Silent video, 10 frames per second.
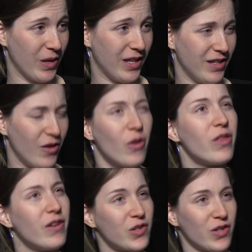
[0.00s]
or
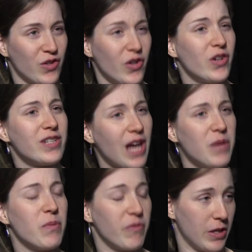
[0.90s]
there's a certain
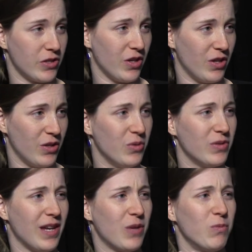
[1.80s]
type of person who's like